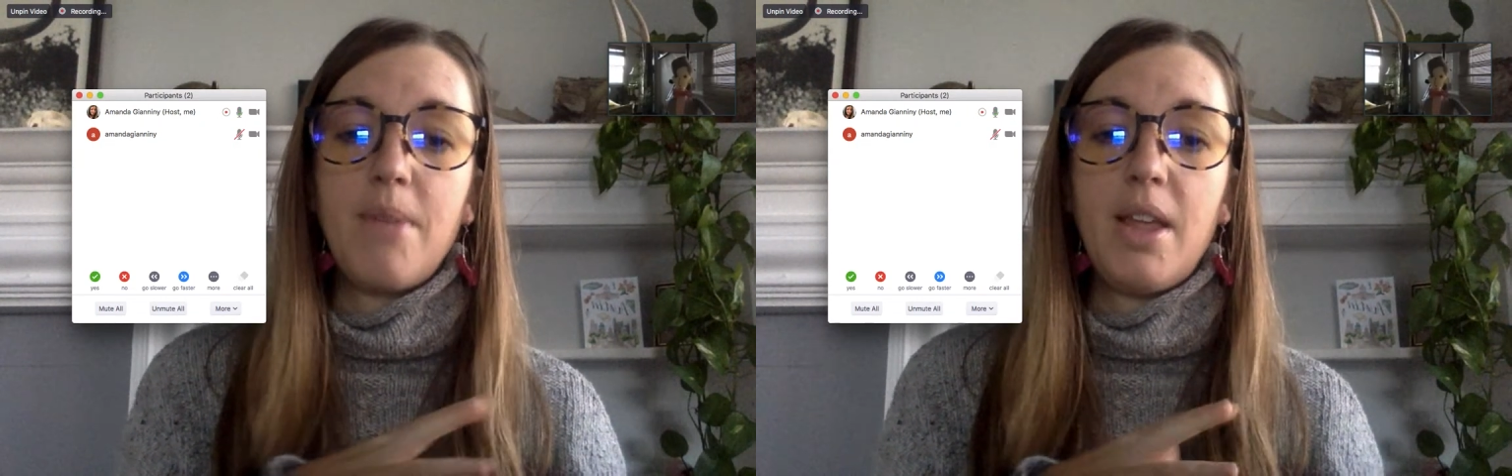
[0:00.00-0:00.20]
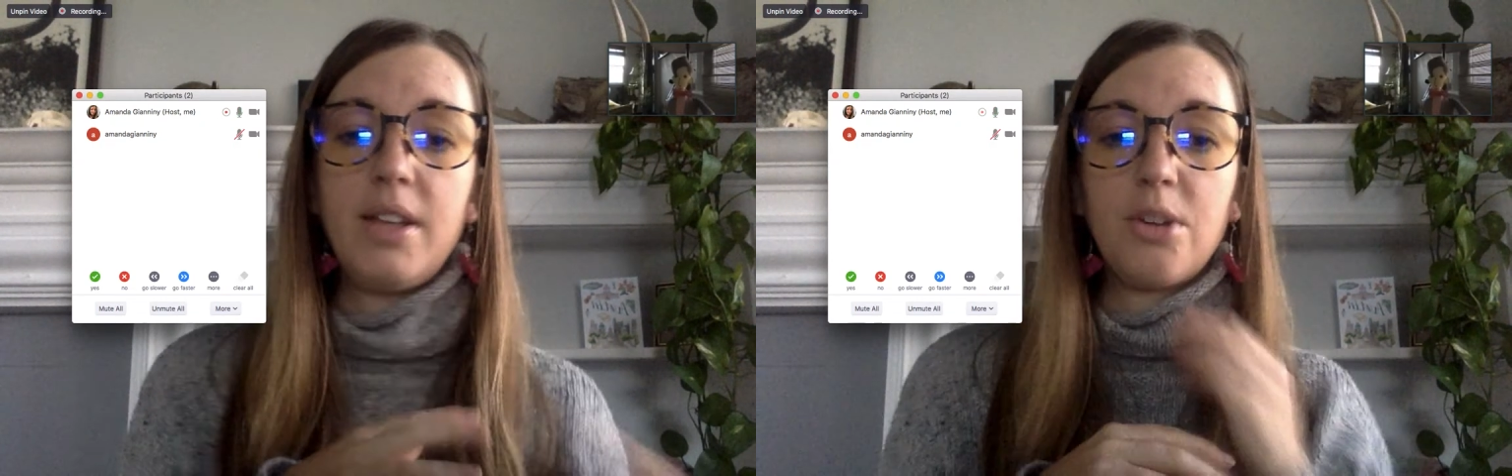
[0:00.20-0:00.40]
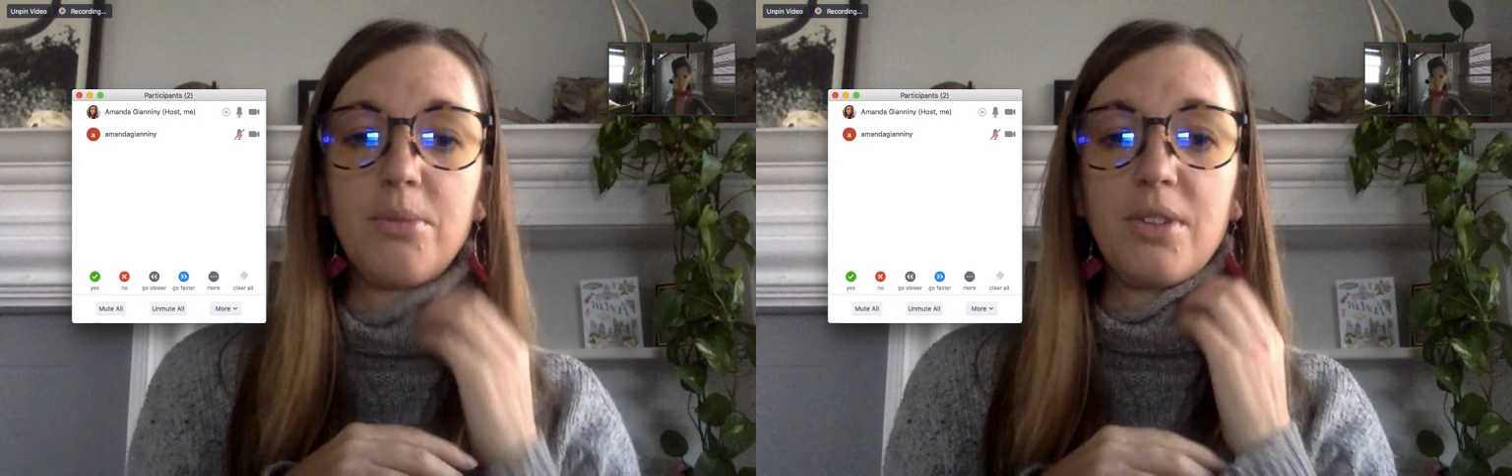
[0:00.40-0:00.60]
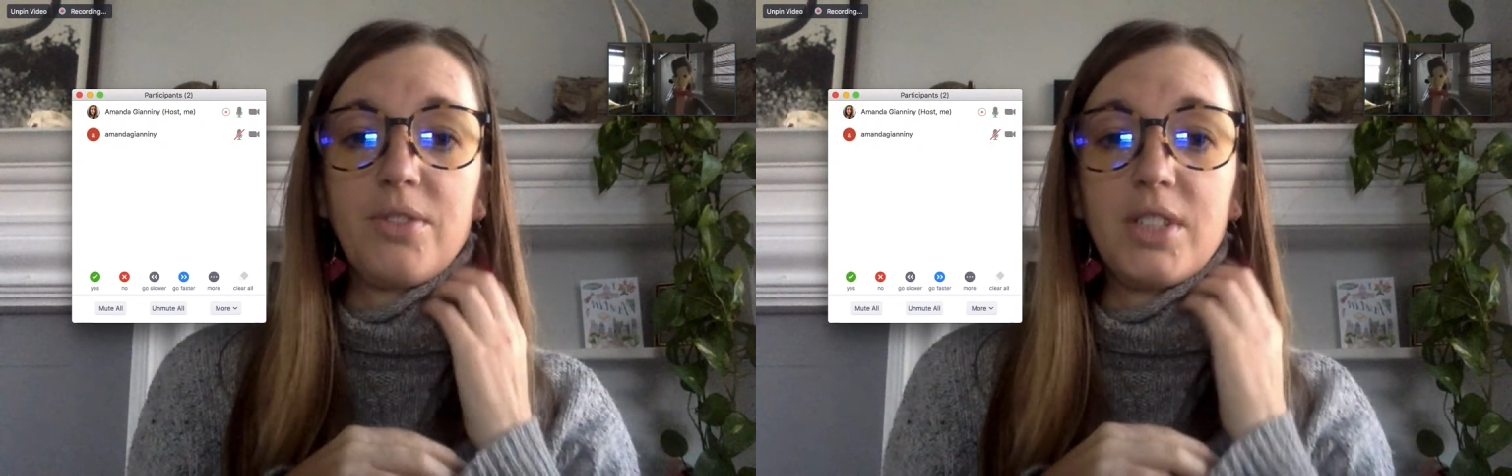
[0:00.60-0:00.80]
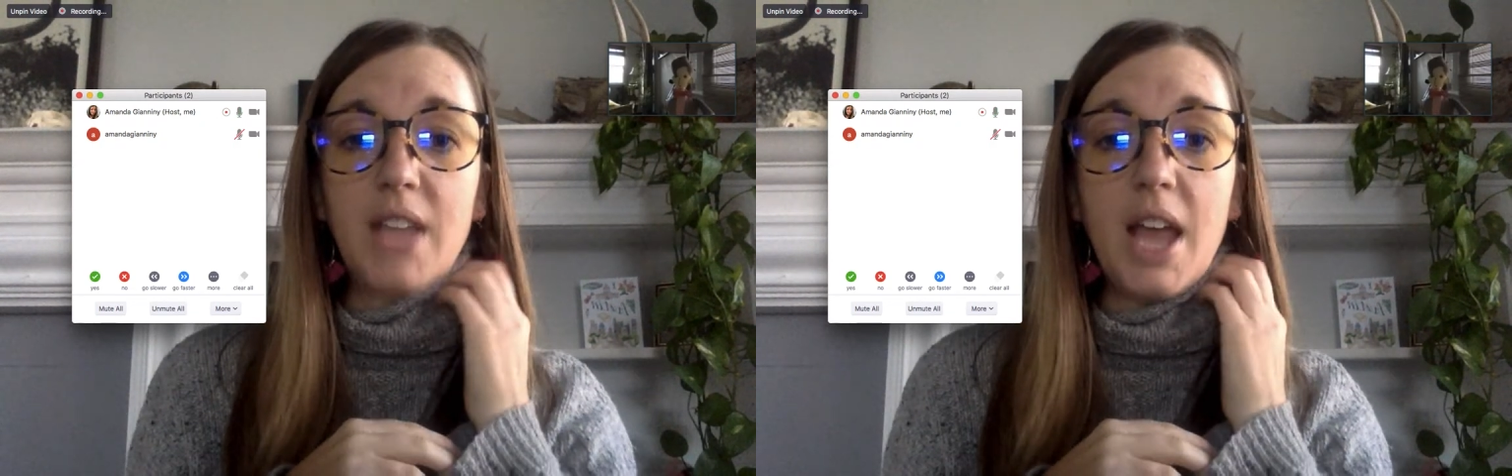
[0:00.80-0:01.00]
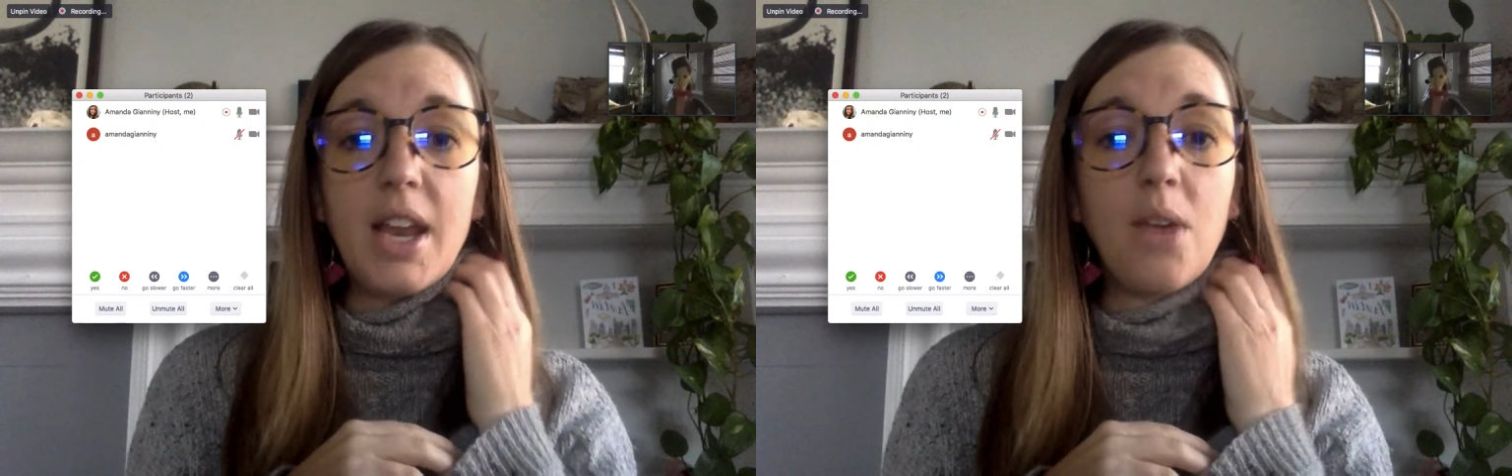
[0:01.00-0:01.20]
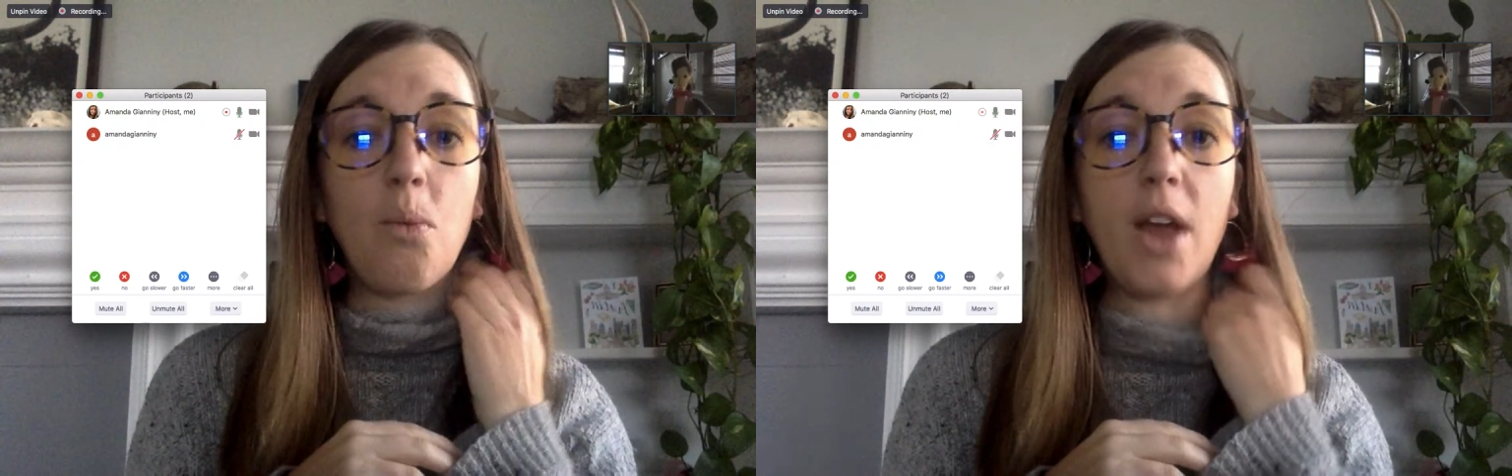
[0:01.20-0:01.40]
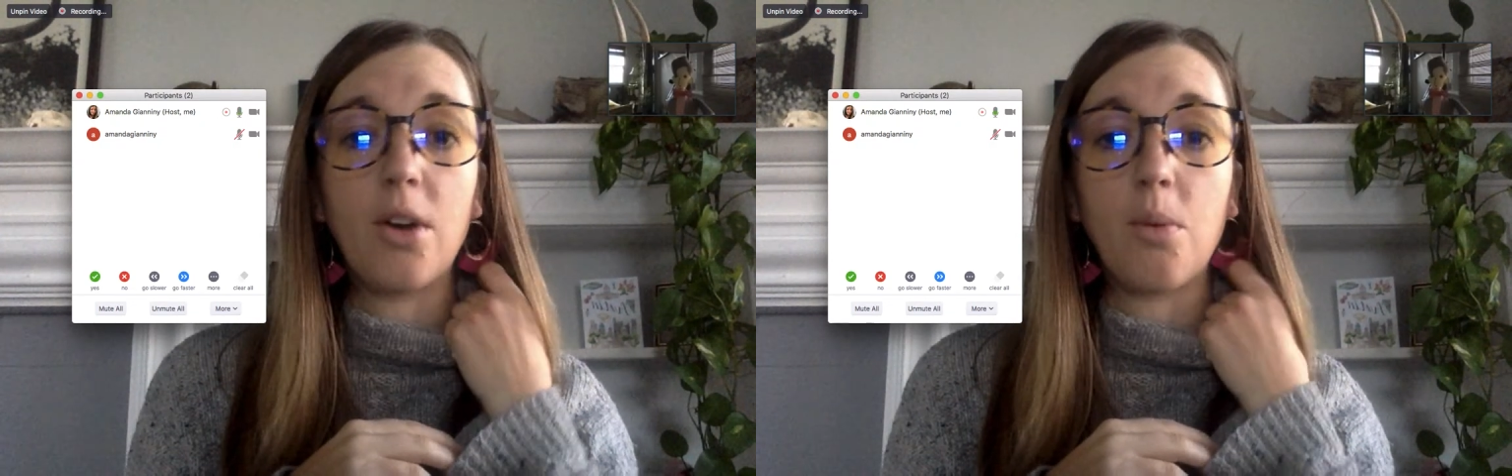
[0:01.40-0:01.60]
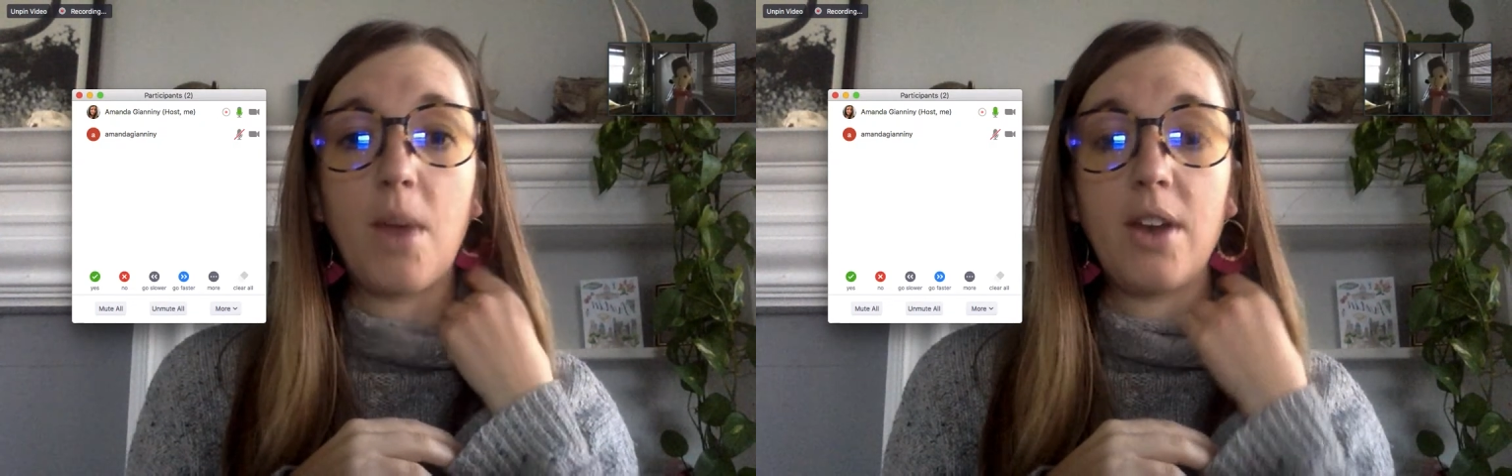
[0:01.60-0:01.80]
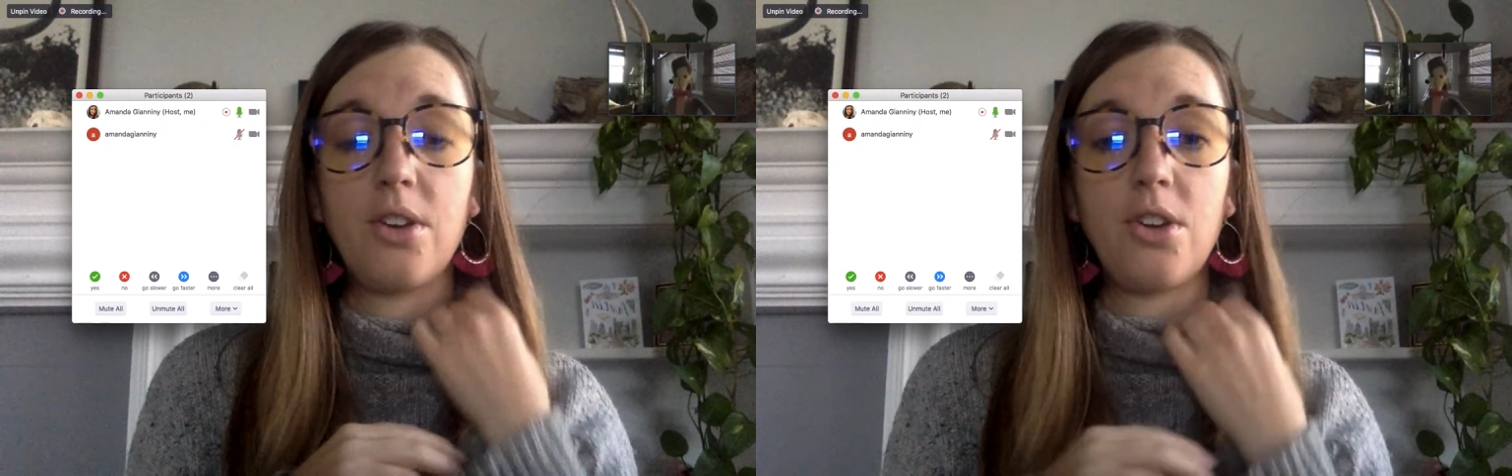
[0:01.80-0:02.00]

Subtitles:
in terms of deciding when